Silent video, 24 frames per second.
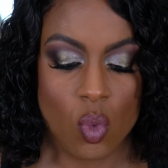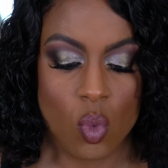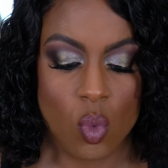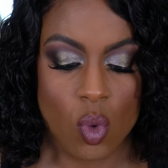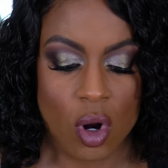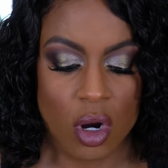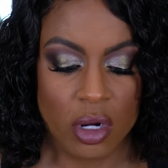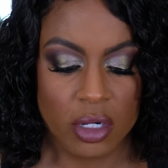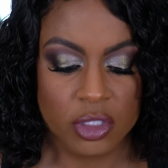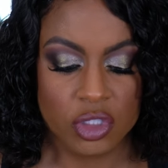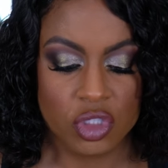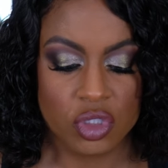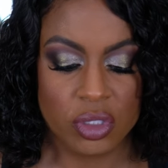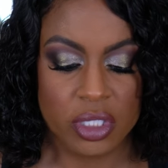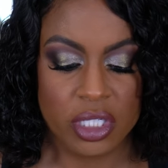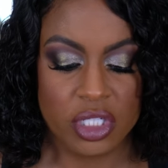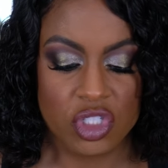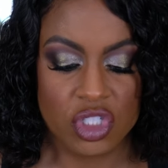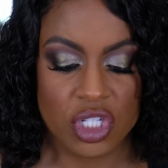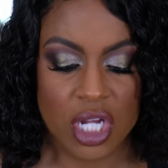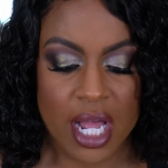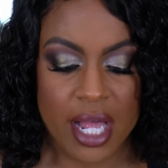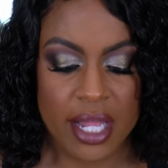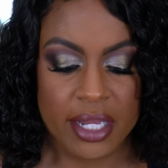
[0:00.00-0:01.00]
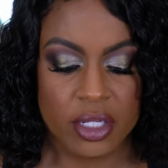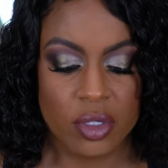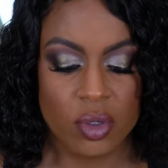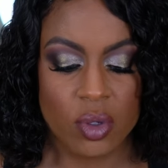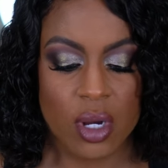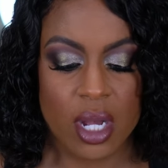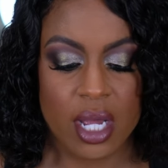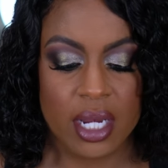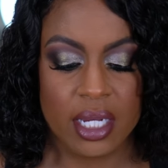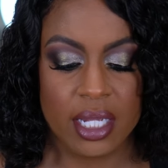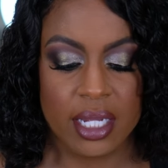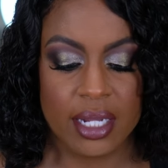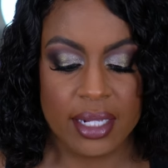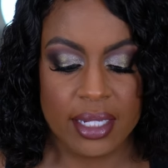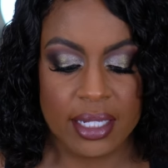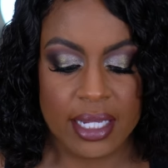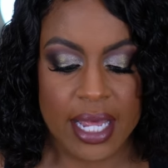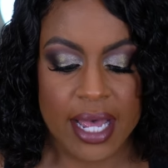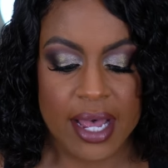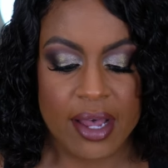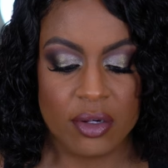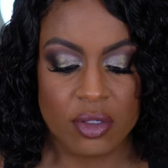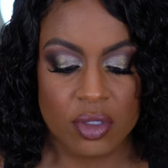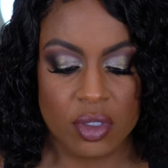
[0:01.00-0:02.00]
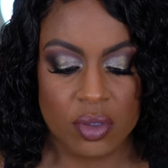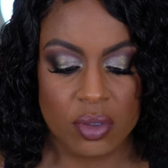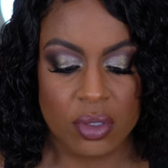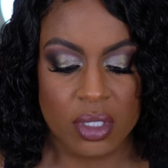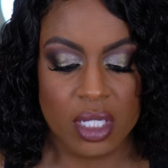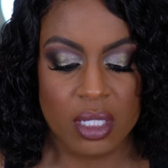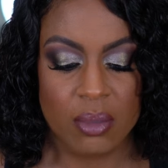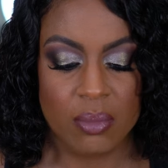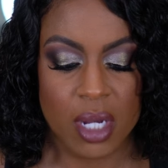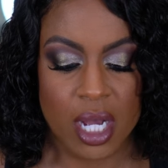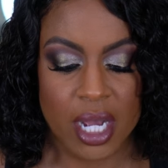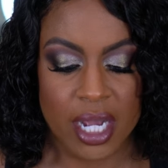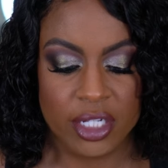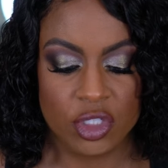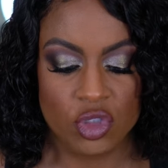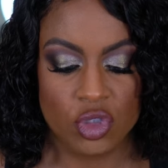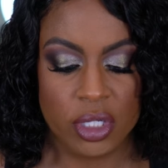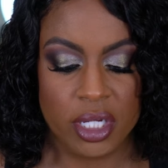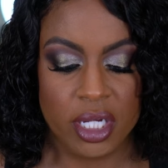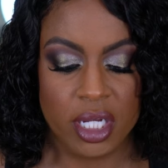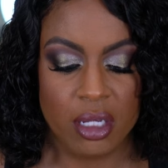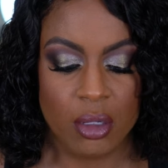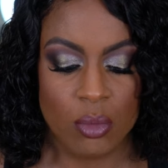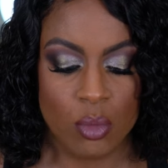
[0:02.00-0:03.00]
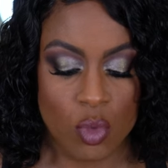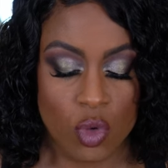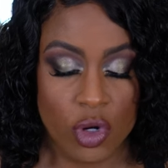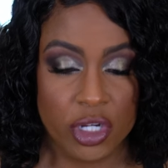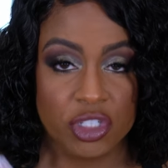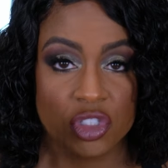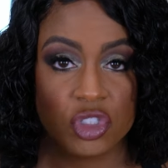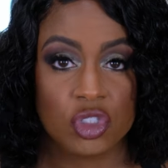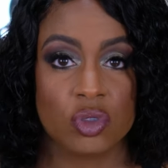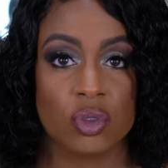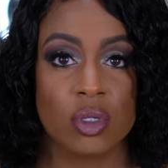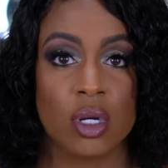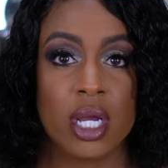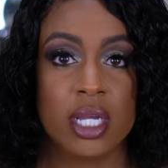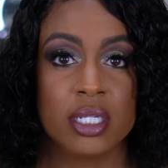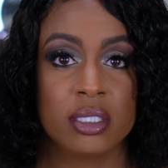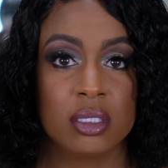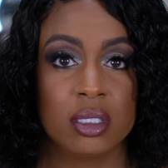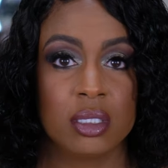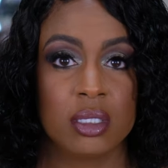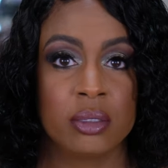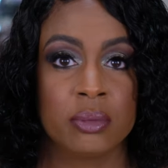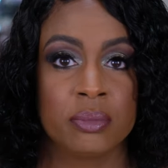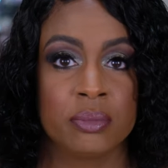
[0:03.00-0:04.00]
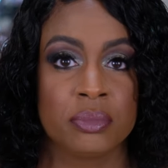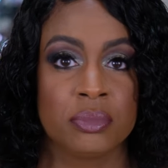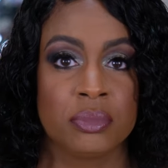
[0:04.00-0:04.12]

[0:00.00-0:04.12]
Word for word: Water Drenched Hyaluronic Cloud Cream Hydrating Moisturizer.